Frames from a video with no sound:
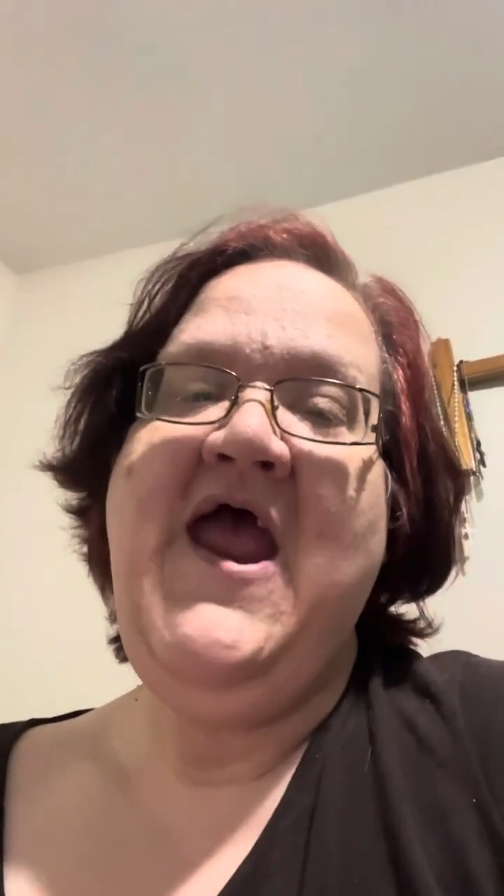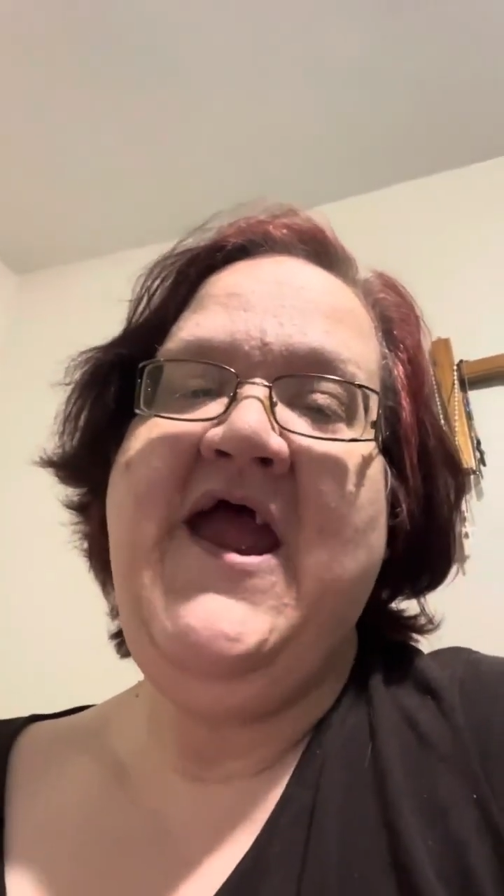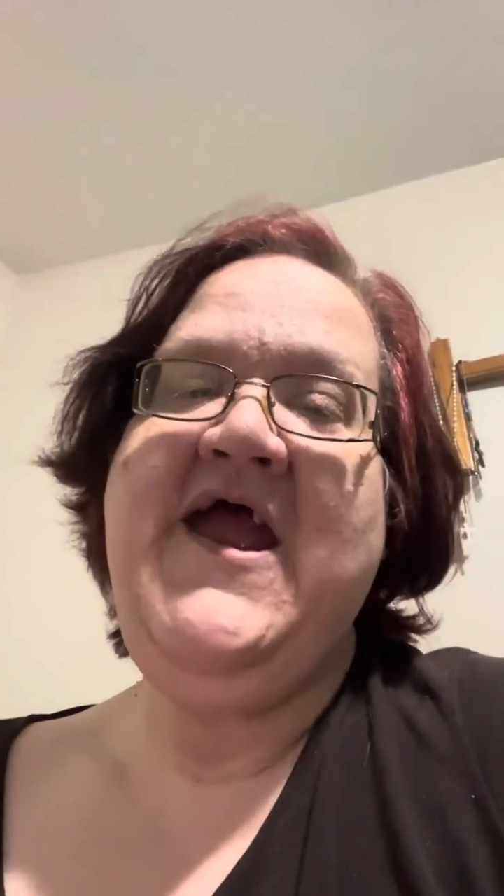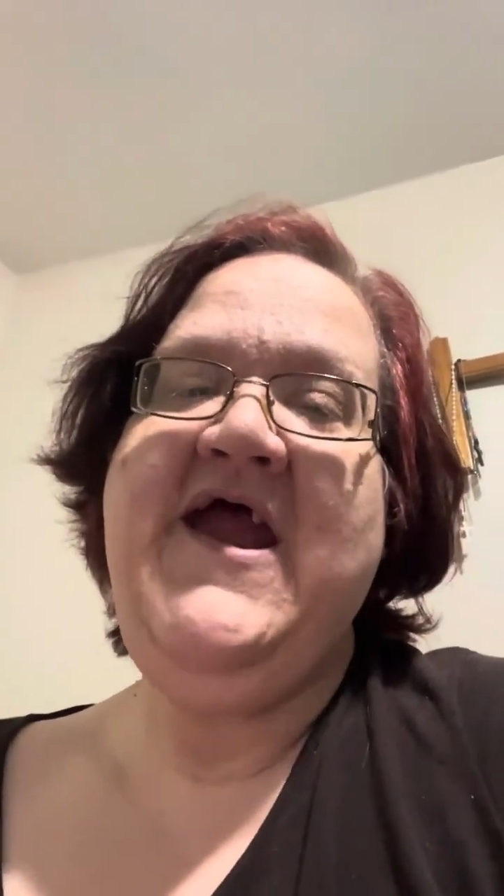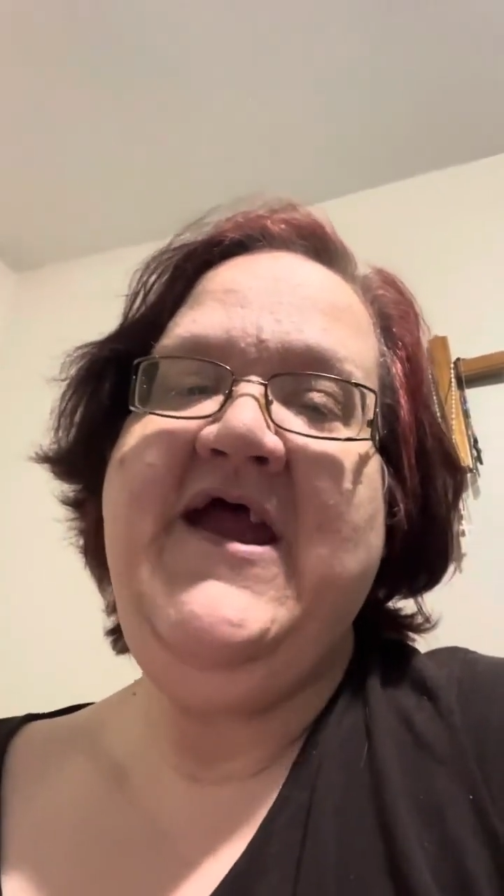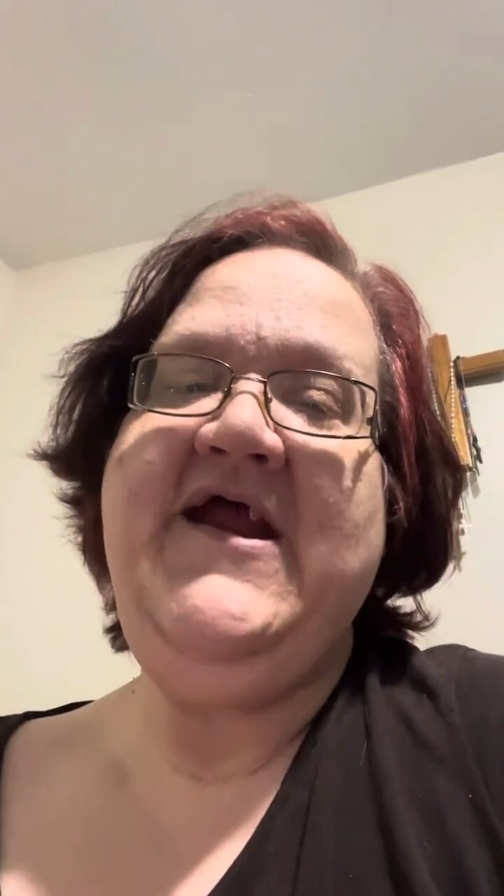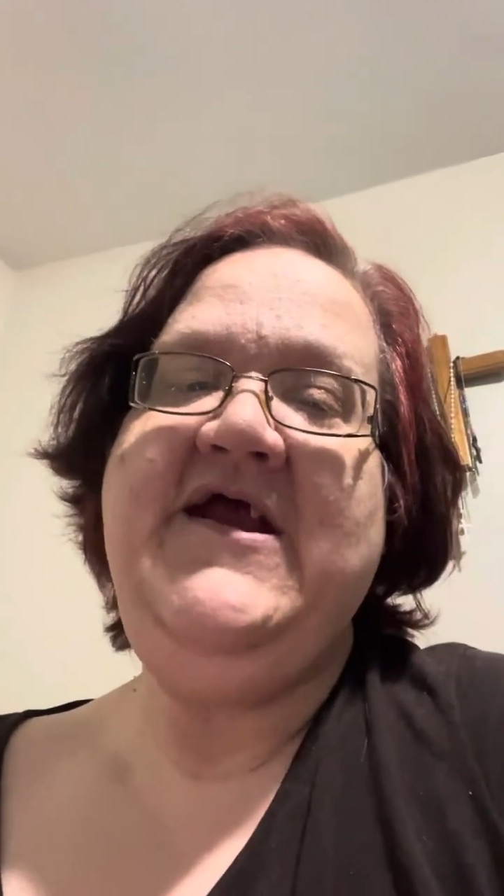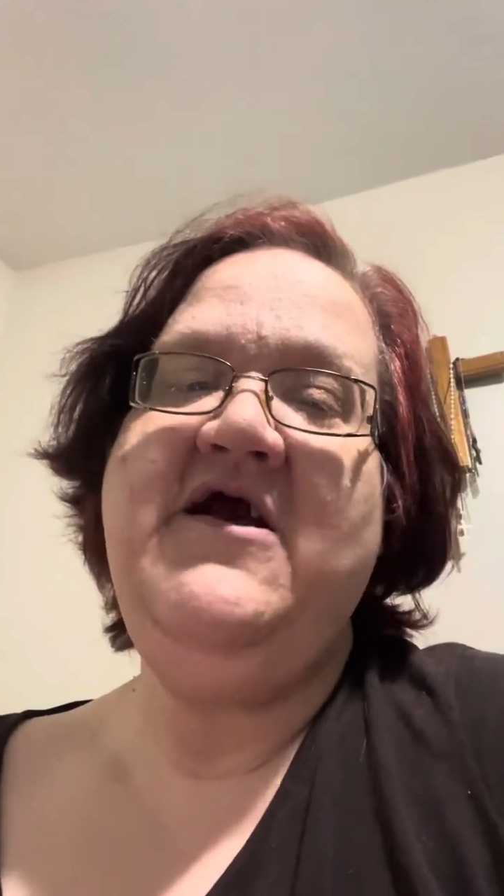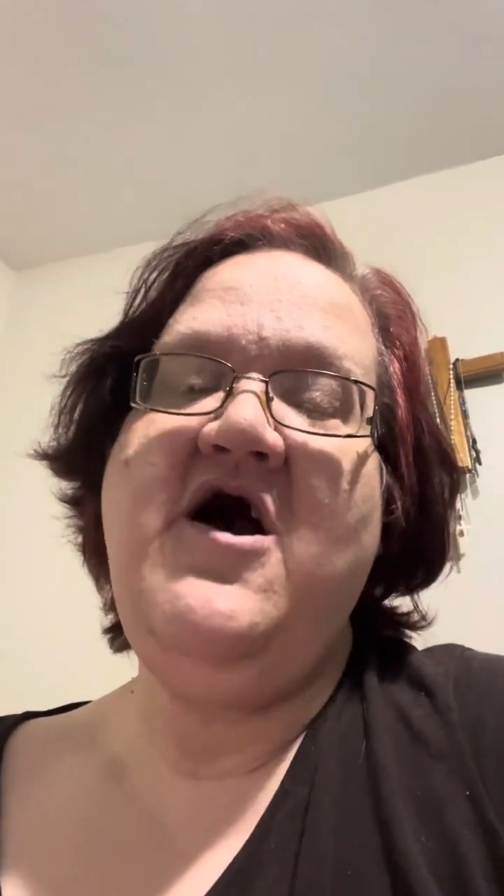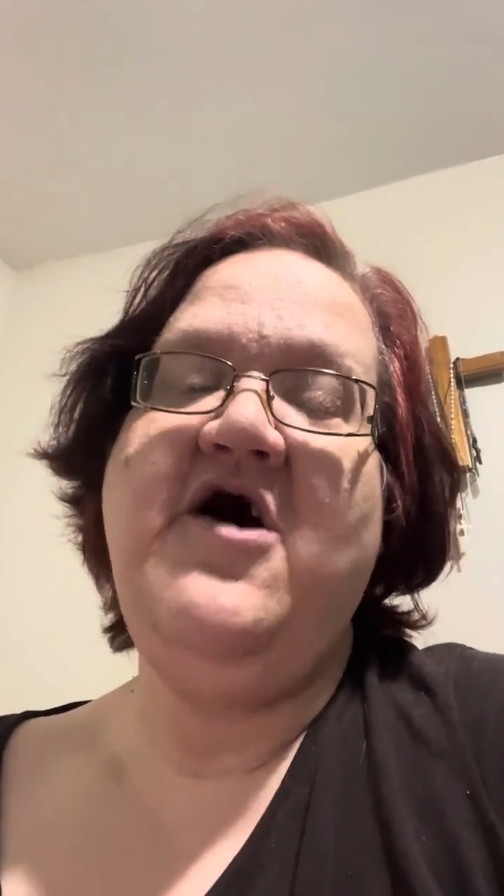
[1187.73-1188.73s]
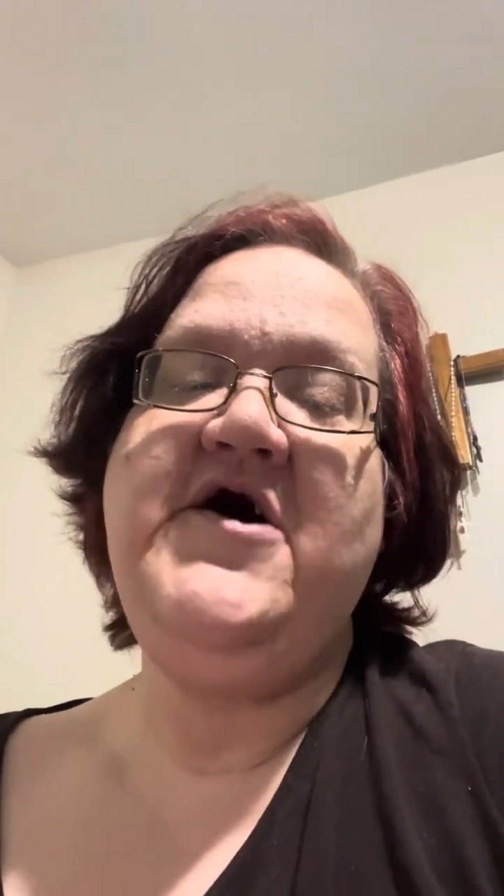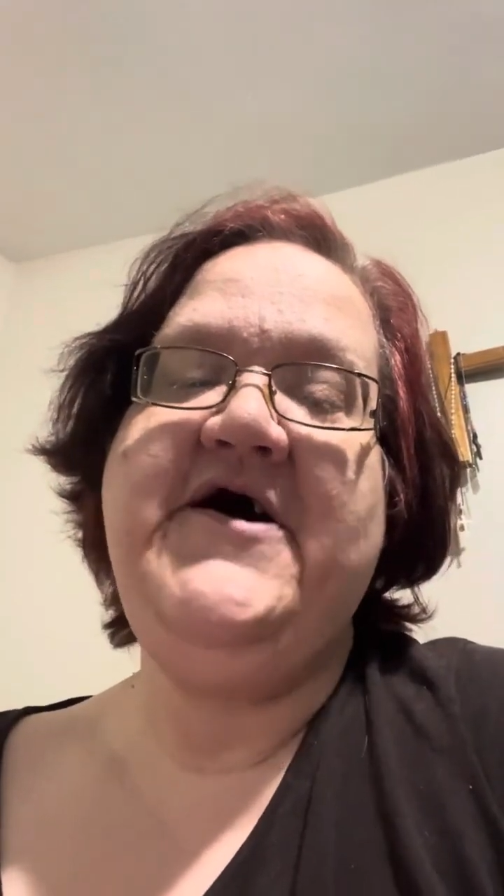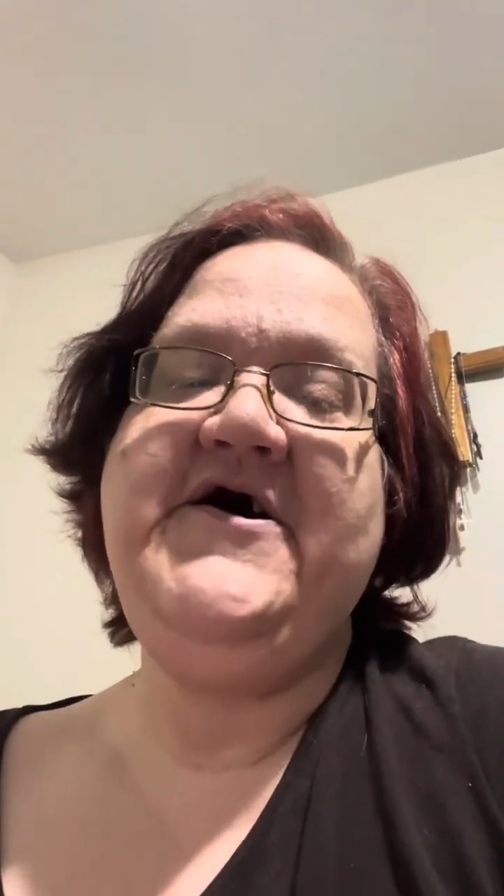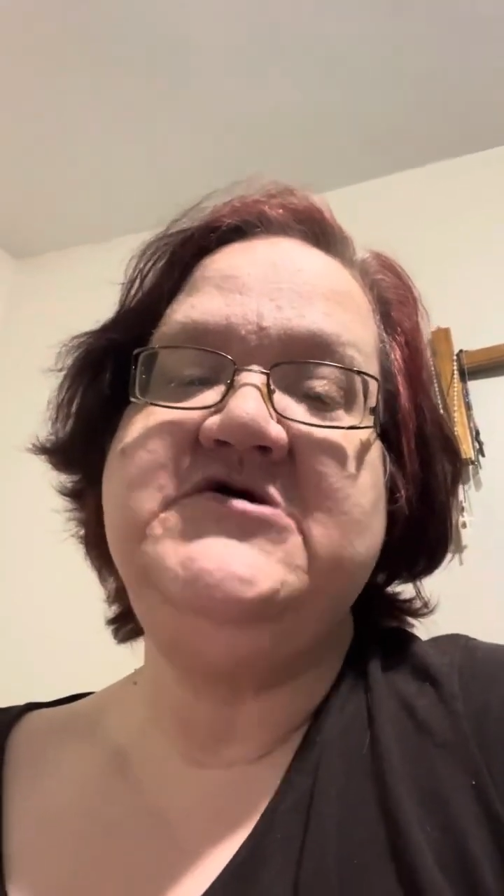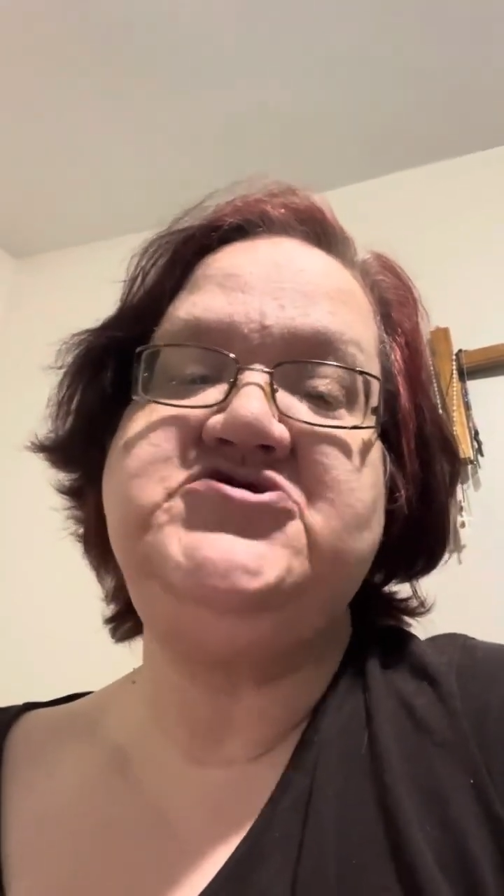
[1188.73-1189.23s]
a
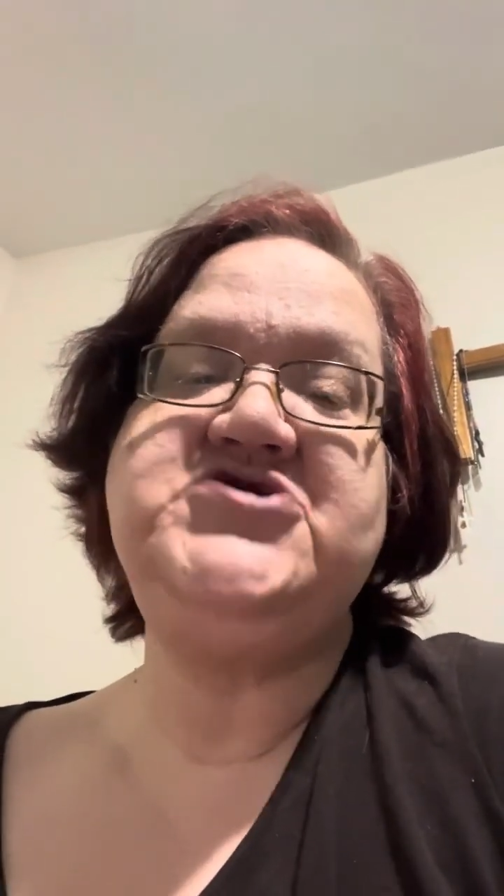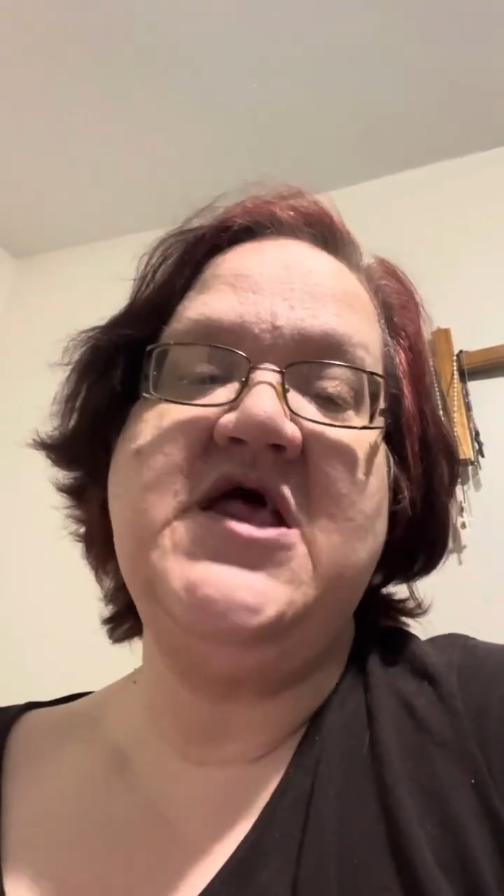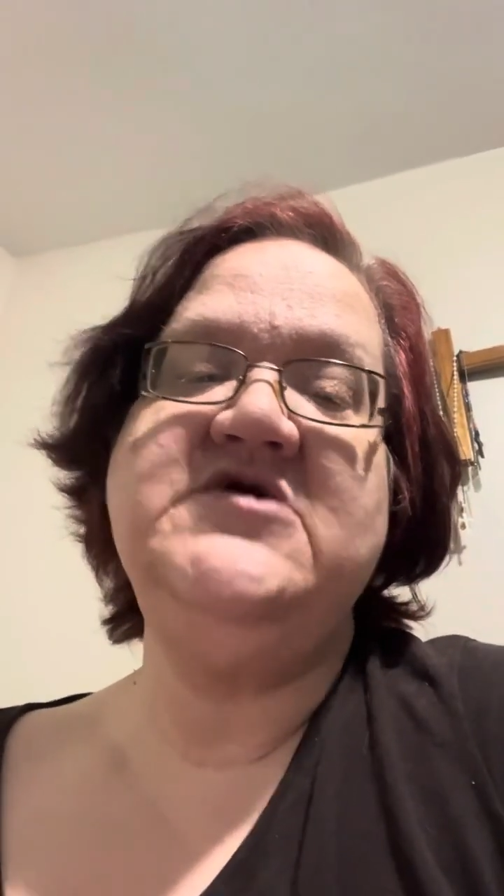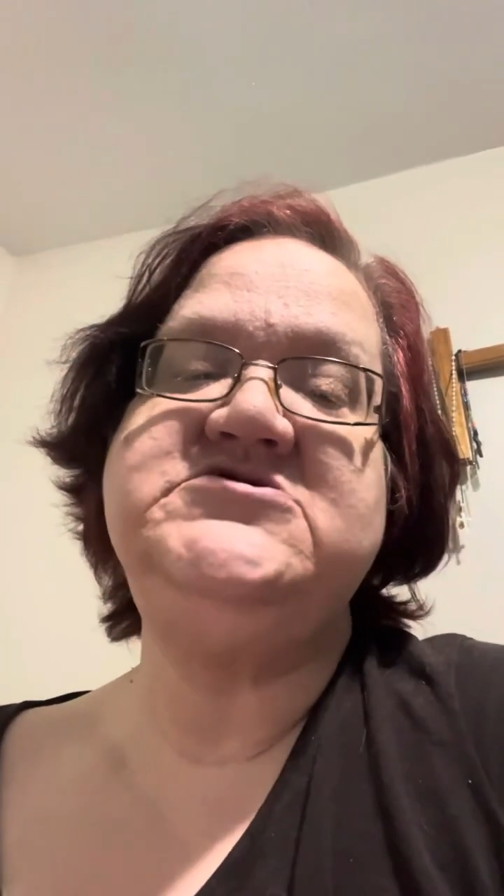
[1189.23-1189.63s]
challenge